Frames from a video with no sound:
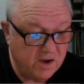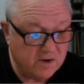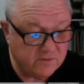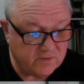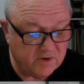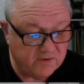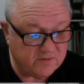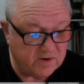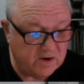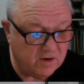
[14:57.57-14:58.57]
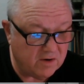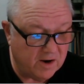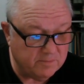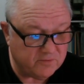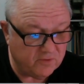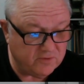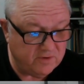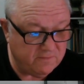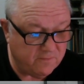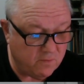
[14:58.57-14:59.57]
So you can see here I'm
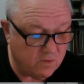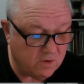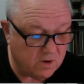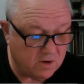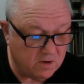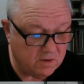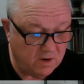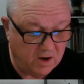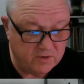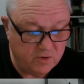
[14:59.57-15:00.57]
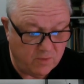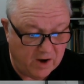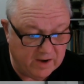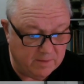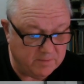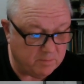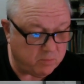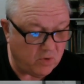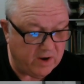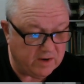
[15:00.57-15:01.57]
searching for a new item to
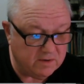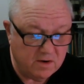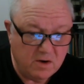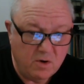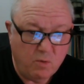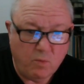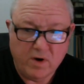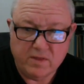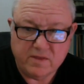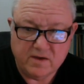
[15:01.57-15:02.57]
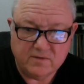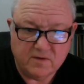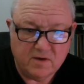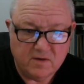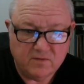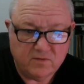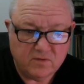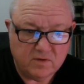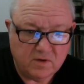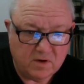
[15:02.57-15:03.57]
print. One of the things is
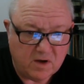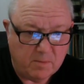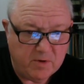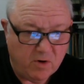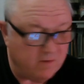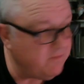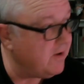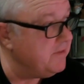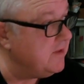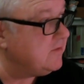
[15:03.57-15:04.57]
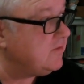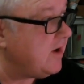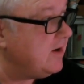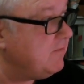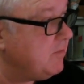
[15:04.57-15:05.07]
coming off on this side of the